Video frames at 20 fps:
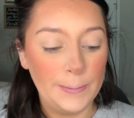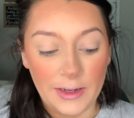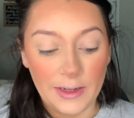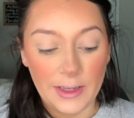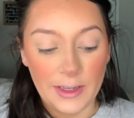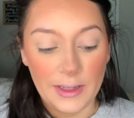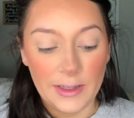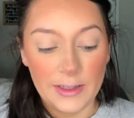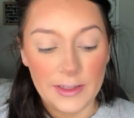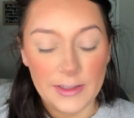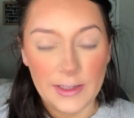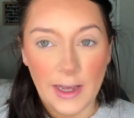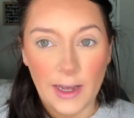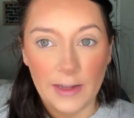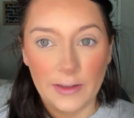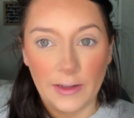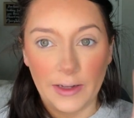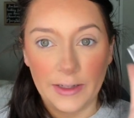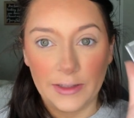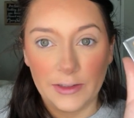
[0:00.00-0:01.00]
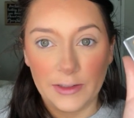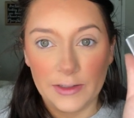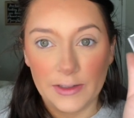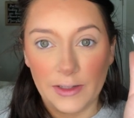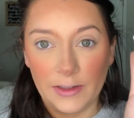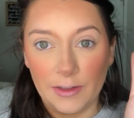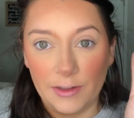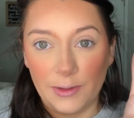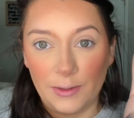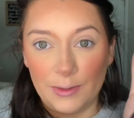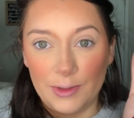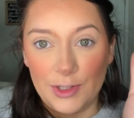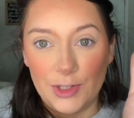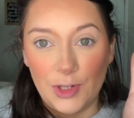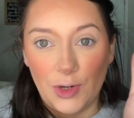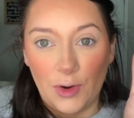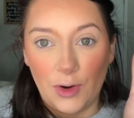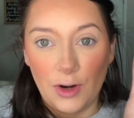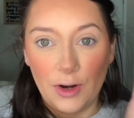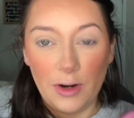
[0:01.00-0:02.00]
Again, this highlight looks a little
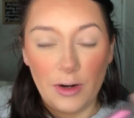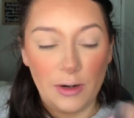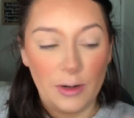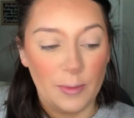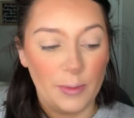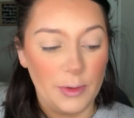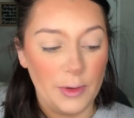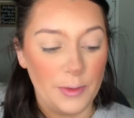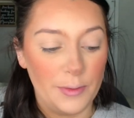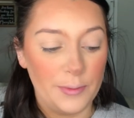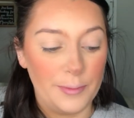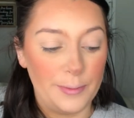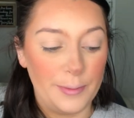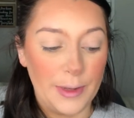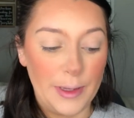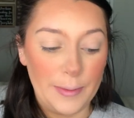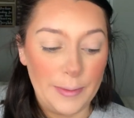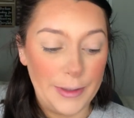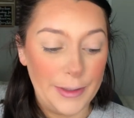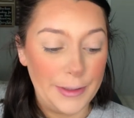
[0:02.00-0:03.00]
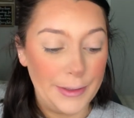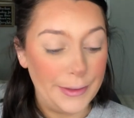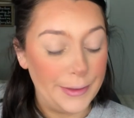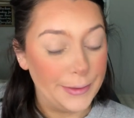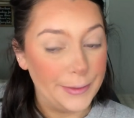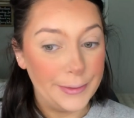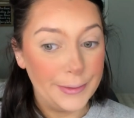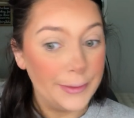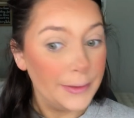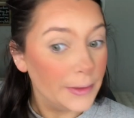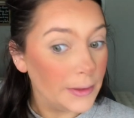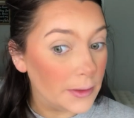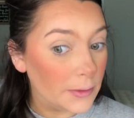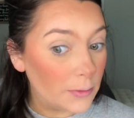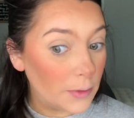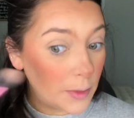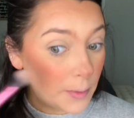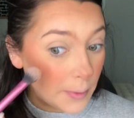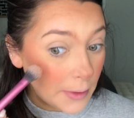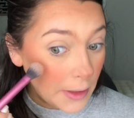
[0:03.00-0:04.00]
dark, but maybe it
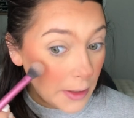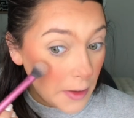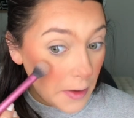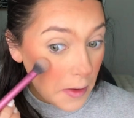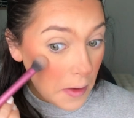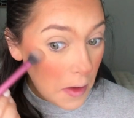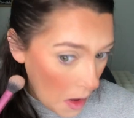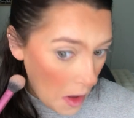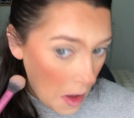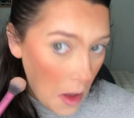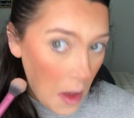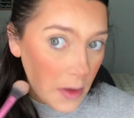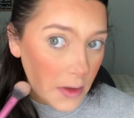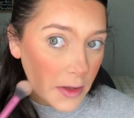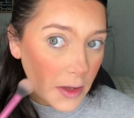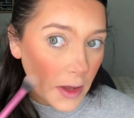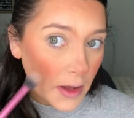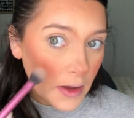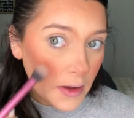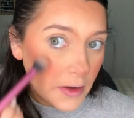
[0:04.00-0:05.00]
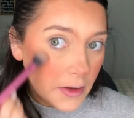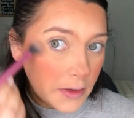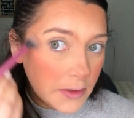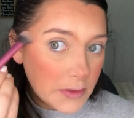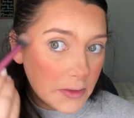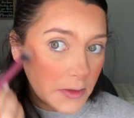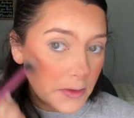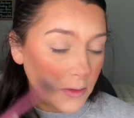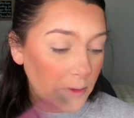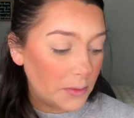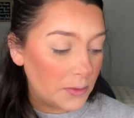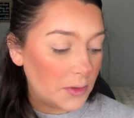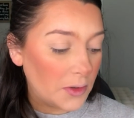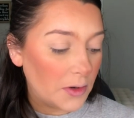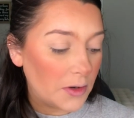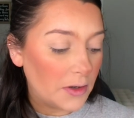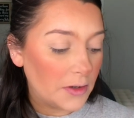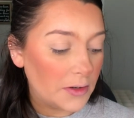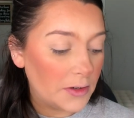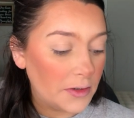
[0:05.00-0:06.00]
won't be. Uh, yeah, it's a little
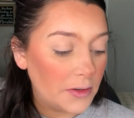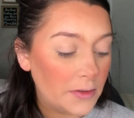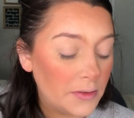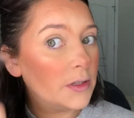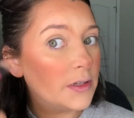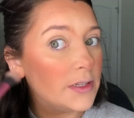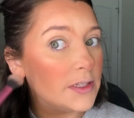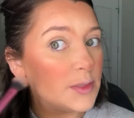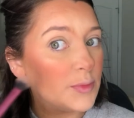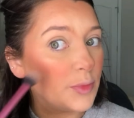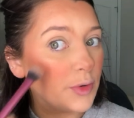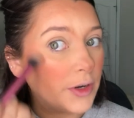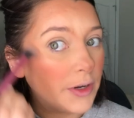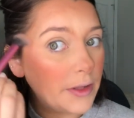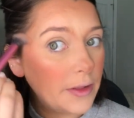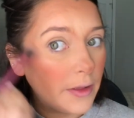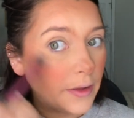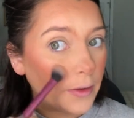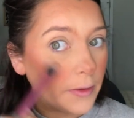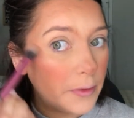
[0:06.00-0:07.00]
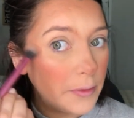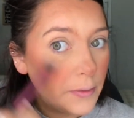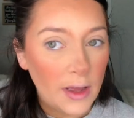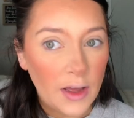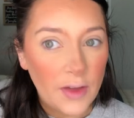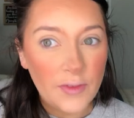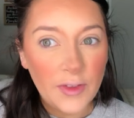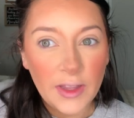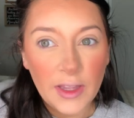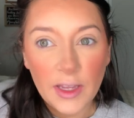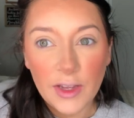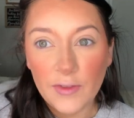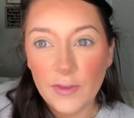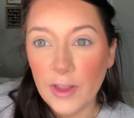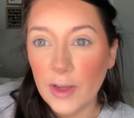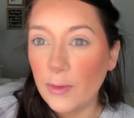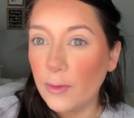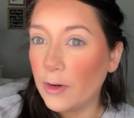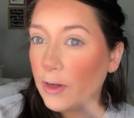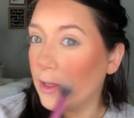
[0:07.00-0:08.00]
dark. It's pretty though. I feel like if
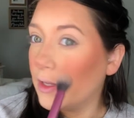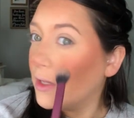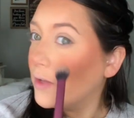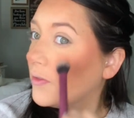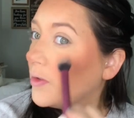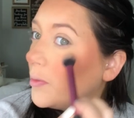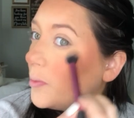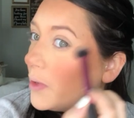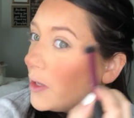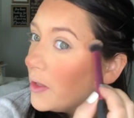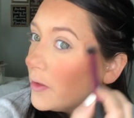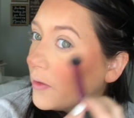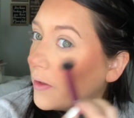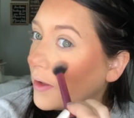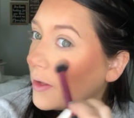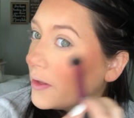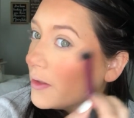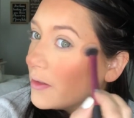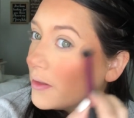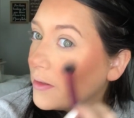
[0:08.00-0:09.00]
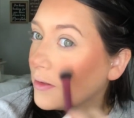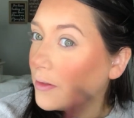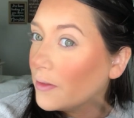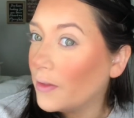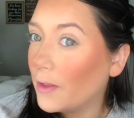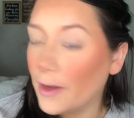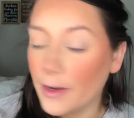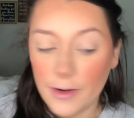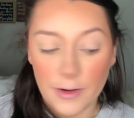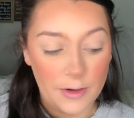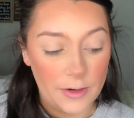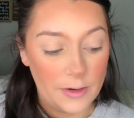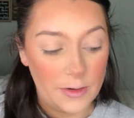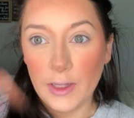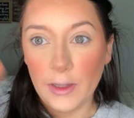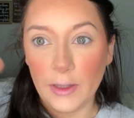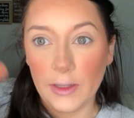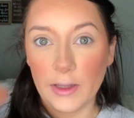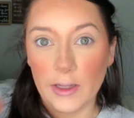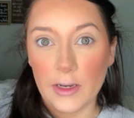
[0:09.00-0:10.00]
they would have given me like the lighter,
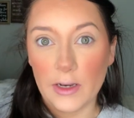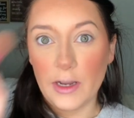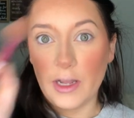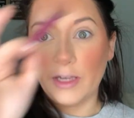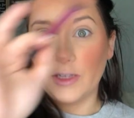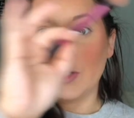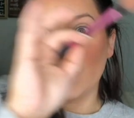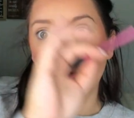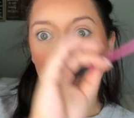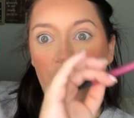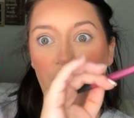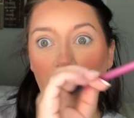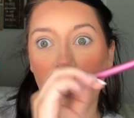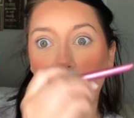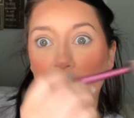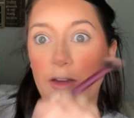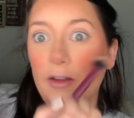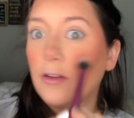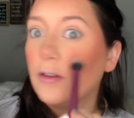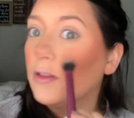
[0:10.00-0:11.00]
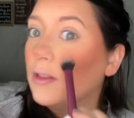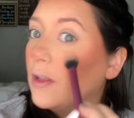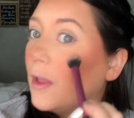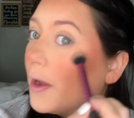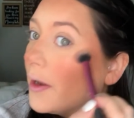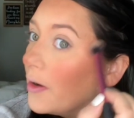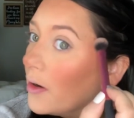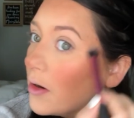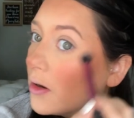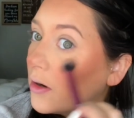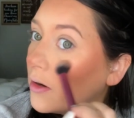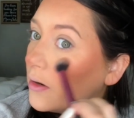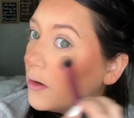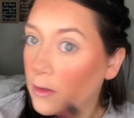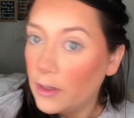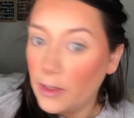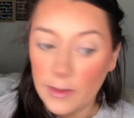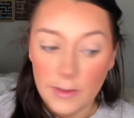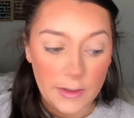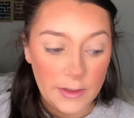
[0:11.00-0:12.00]
like the next shade lighter
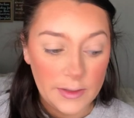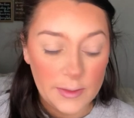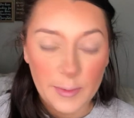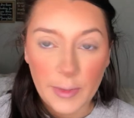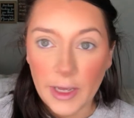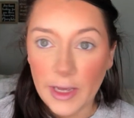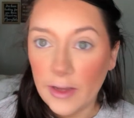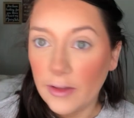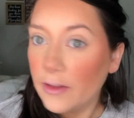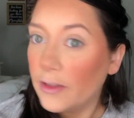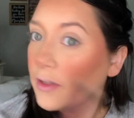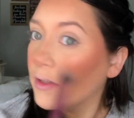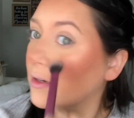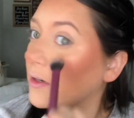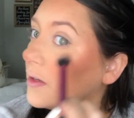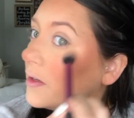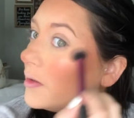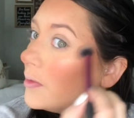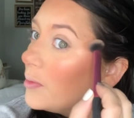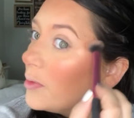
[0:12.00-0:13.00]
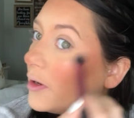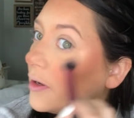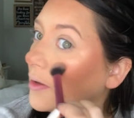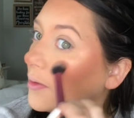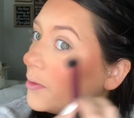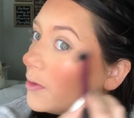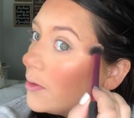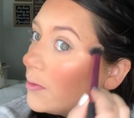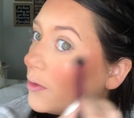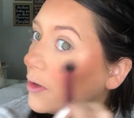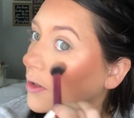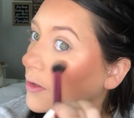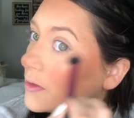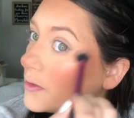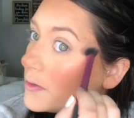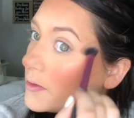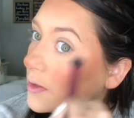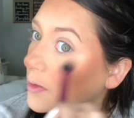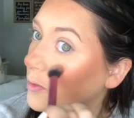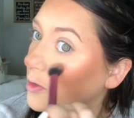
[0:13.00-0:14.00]
in this palette, it probably would have worked
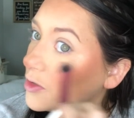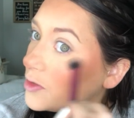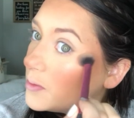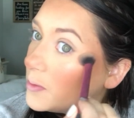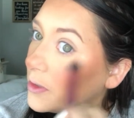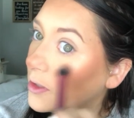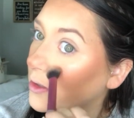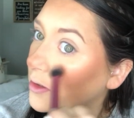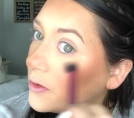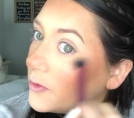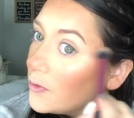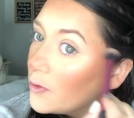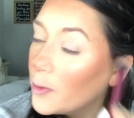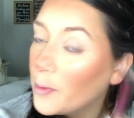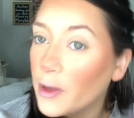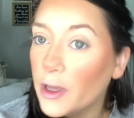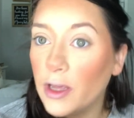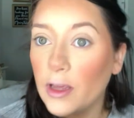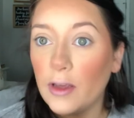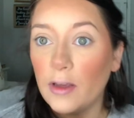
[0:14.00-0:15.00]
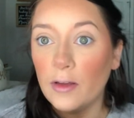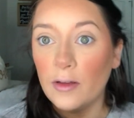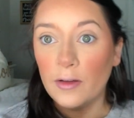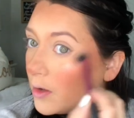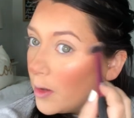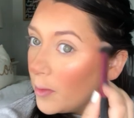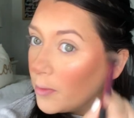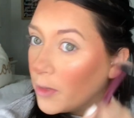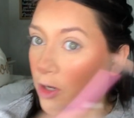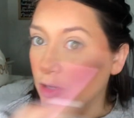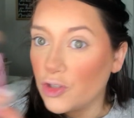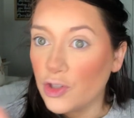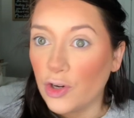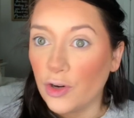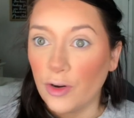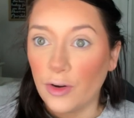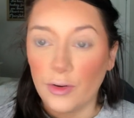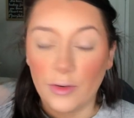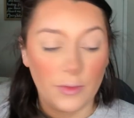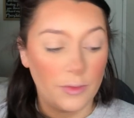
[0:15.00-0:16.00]
so much better for me. I'm not
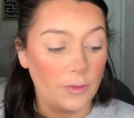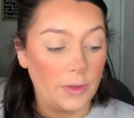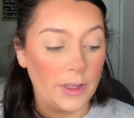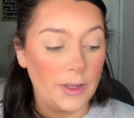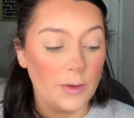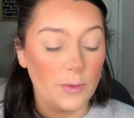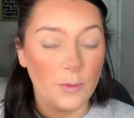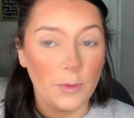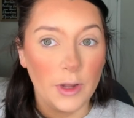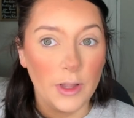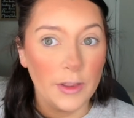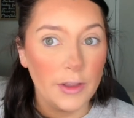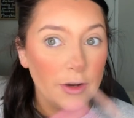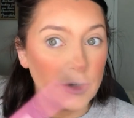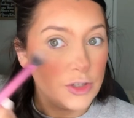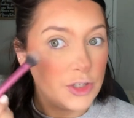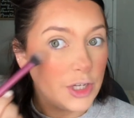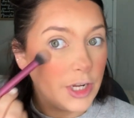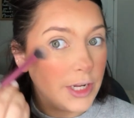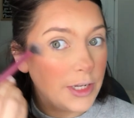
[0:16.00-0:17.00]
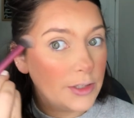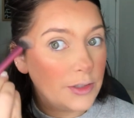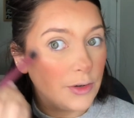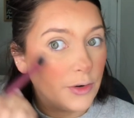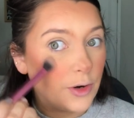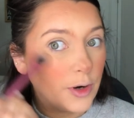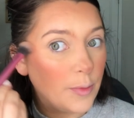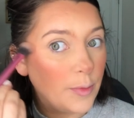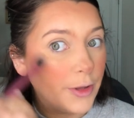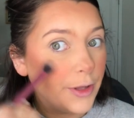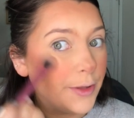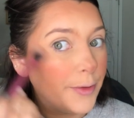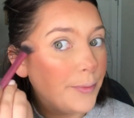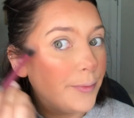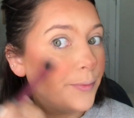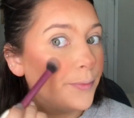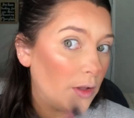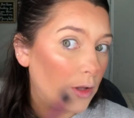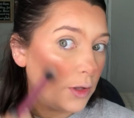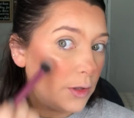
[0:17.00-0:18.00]
sure like what their shades are, but
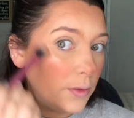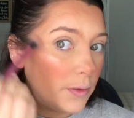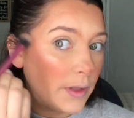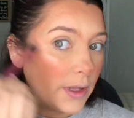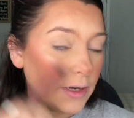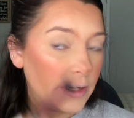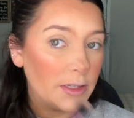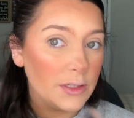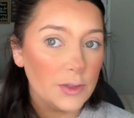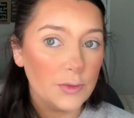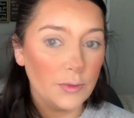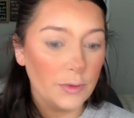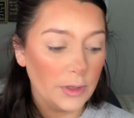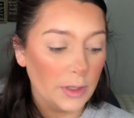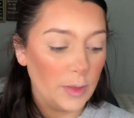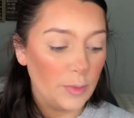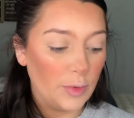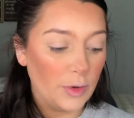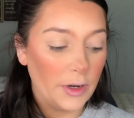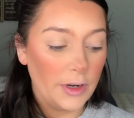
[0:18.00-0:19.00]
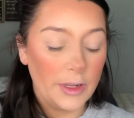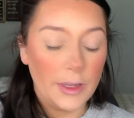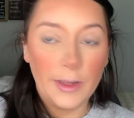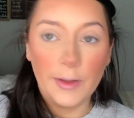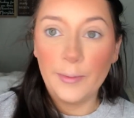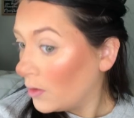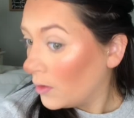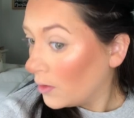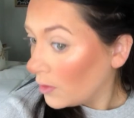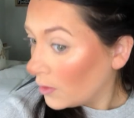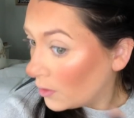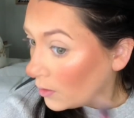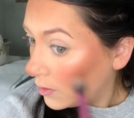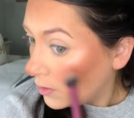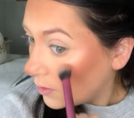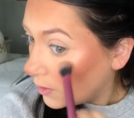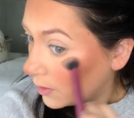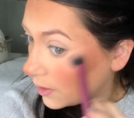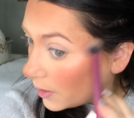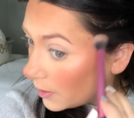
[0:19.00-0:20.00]
ooh, that is really pretty.
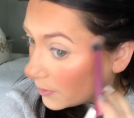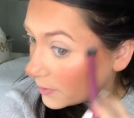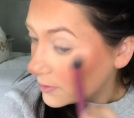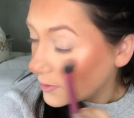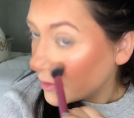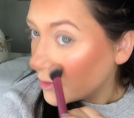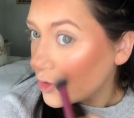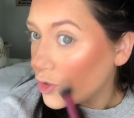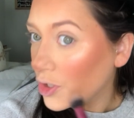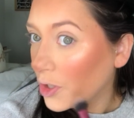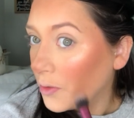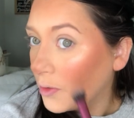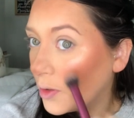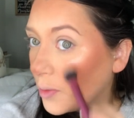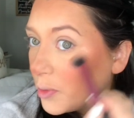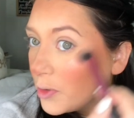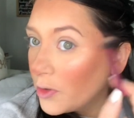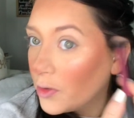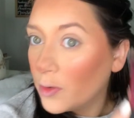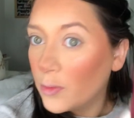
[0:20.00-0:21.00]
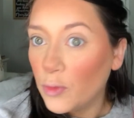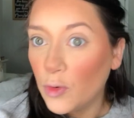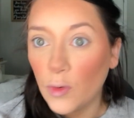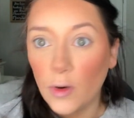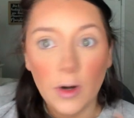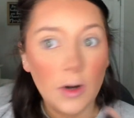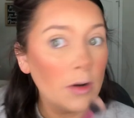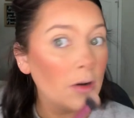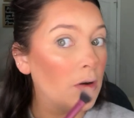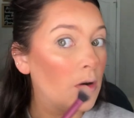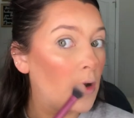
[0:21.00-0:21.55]
Now it's like showing up a little more.